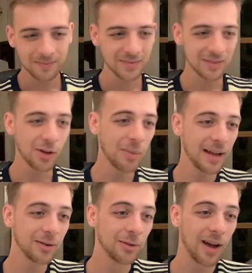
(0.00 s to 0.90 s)
Not
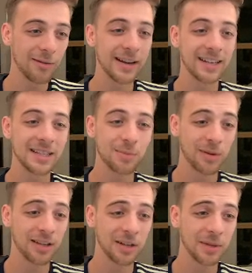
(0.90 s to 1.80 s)
bad at all. I reckon he's
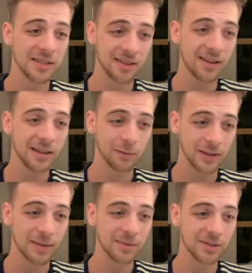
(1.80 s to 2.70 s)
probably going to be starting for
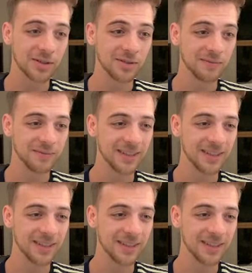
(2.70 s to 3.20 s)
them soon.